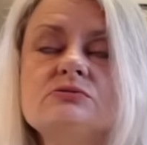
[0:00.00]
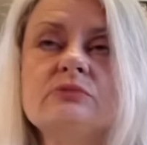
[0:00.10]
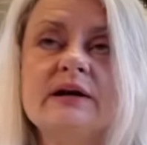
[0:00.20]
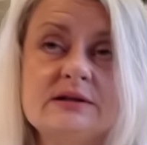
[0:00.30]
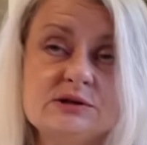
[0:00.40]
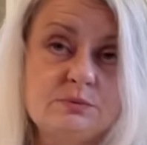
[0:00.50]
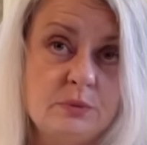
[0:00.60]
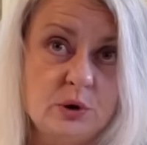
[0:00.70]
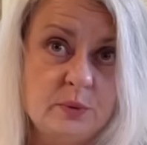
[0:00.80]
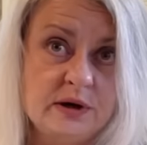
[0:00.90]
right at this
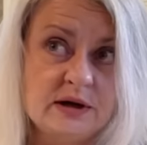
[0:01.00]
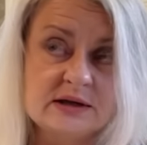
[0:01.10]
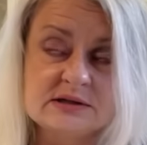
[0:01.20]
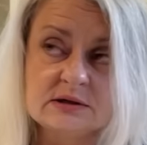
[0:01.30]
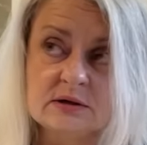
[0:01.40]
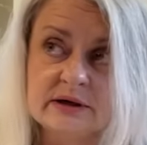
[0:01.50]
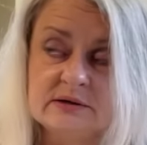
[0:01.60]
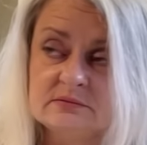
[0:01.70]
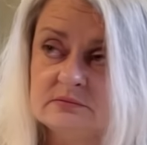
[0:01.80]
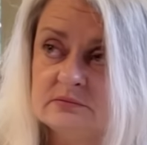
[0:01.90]
moment. I saw it
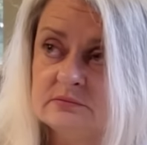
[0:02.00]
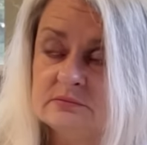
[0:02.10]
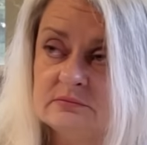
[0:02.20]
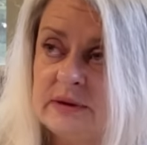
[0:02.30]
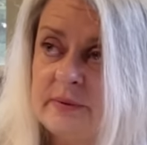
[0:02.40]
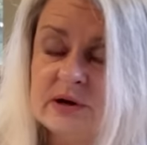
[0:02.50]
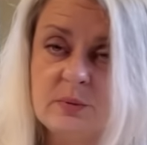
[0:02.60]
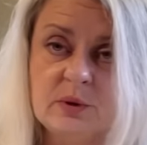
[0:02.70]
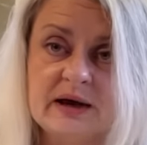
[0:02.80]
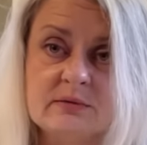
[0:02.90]
maybe a
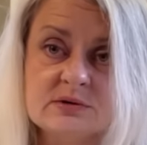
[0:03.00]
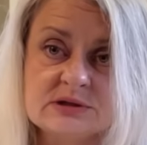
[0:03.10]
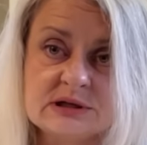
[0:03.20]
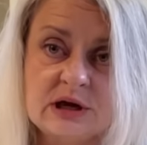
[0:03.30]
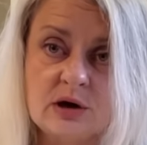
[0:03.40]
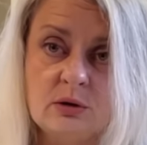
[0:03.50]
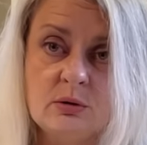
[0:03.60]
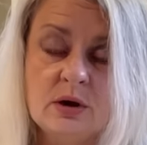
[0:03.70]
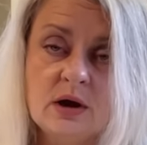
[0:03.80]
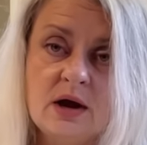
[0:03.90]
couple hours ago.
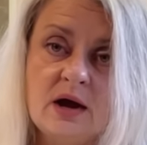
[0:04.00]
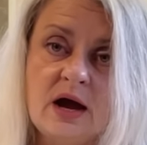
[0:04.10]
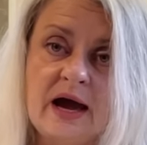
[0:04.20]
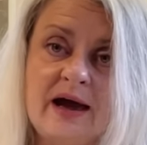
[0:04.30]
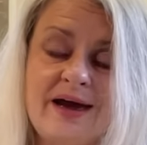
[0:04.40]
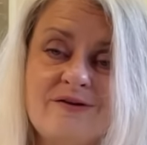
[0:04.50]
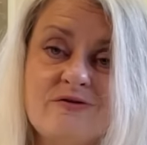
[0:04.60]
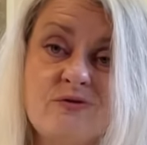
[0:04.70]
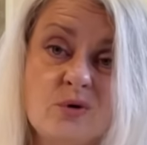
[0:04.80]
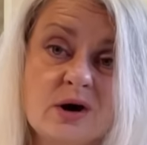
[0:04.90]
I have
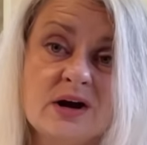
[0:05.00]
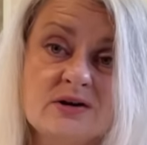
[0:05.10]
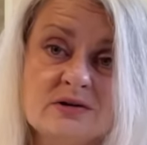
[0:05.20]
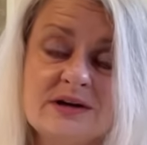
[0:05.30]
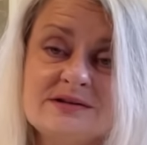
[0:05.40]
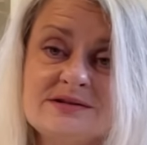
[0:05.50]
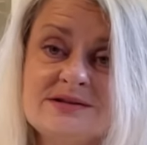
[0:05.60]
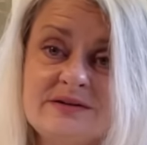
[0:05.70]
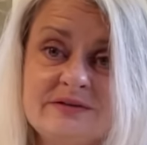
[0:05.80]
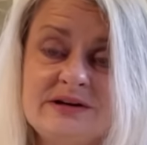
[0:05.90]

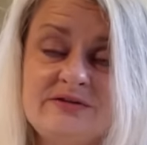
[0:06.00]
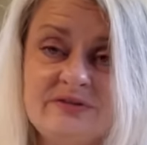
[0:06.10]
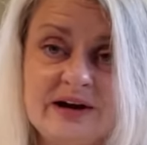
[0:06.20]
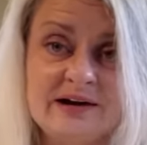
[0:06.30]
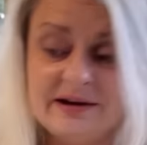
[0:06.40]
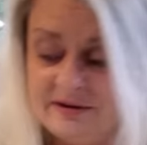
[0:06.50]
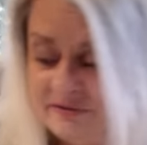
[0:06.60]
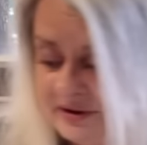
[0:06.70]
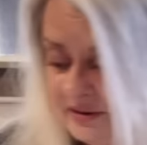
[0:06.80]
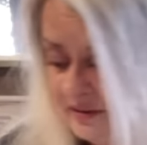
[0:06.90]
475 in